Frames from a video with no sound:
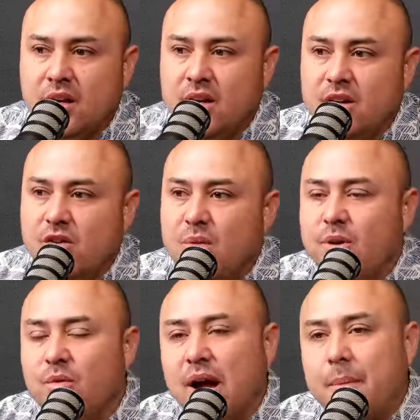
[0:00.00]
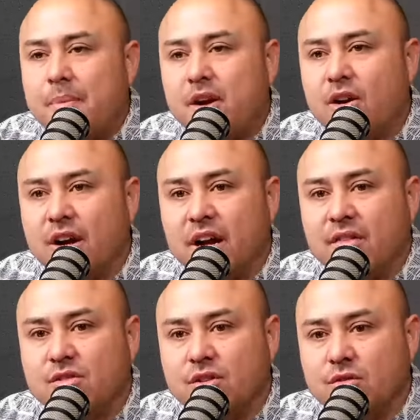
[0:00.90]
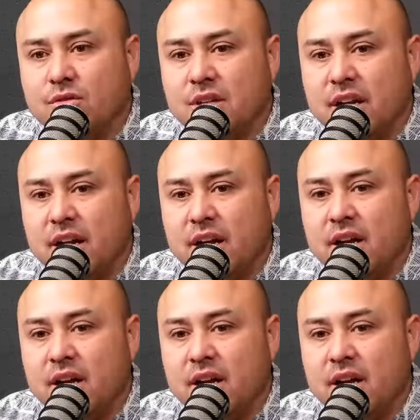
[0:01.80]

I'm going to wrap it early afternoon today.